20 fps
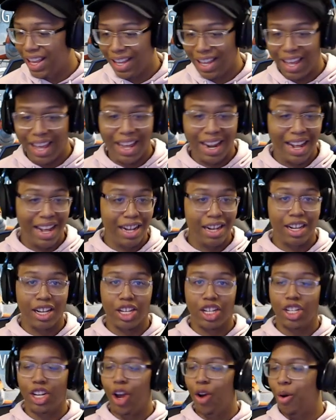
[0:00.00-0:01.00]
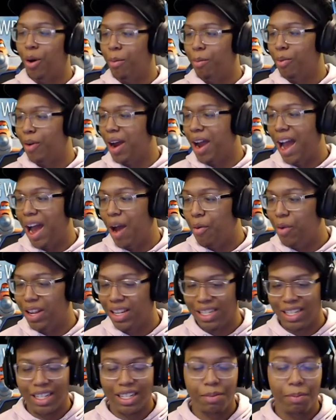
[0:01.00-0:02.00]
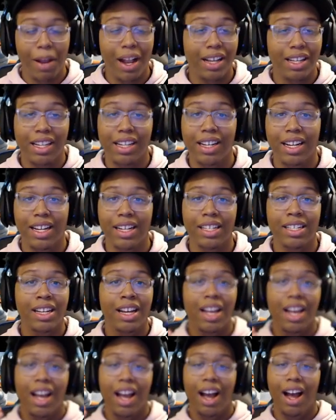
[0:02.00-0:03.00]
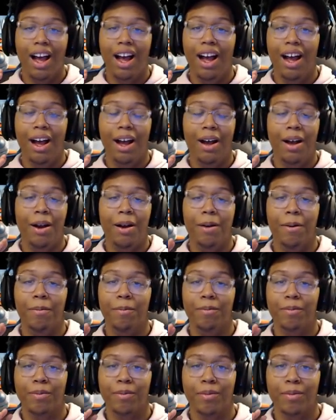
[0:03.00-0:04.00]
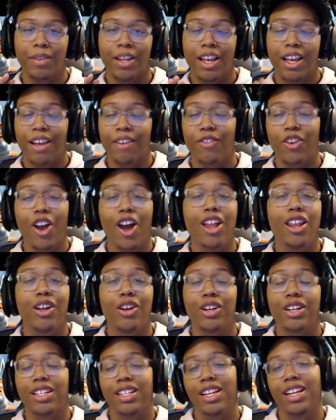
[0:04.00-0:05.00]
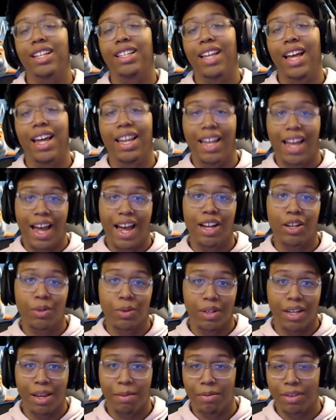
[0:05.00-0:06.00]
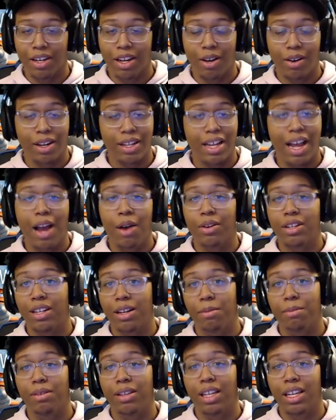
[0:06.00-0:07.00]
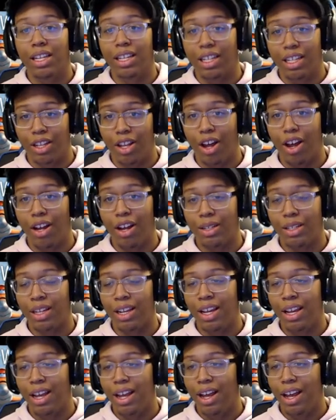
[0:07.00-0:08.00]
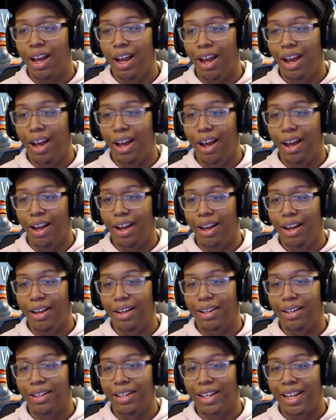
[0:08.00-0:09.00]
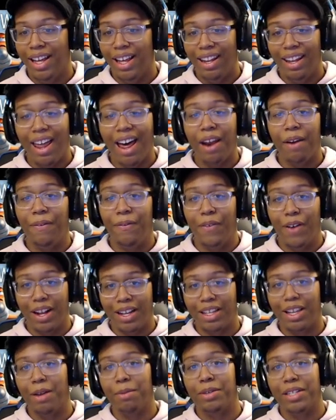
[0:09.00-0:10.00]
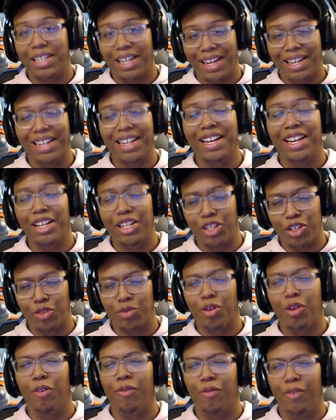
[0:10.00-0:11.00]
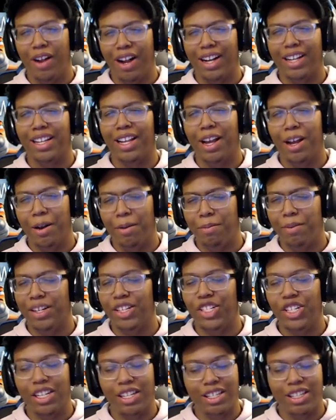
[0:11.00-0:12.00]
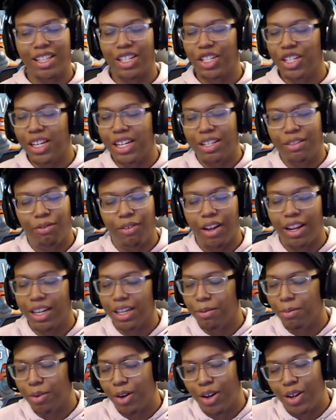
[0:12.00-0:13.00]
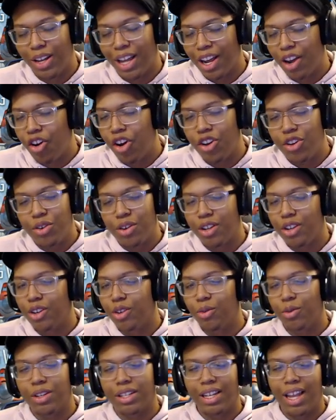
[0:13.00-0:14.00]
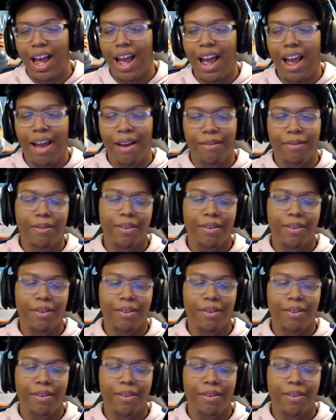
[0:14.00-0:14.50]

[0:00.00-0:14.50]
It ended so abrupt. I wasn't expecting this. Um, if y'all understood that last one, let me know, because I was completely lost. Uh... A lot of fucked up shit. Niggas is real fucked up. But shit's, the shit's funny, bro. Like, all you can do is laugh.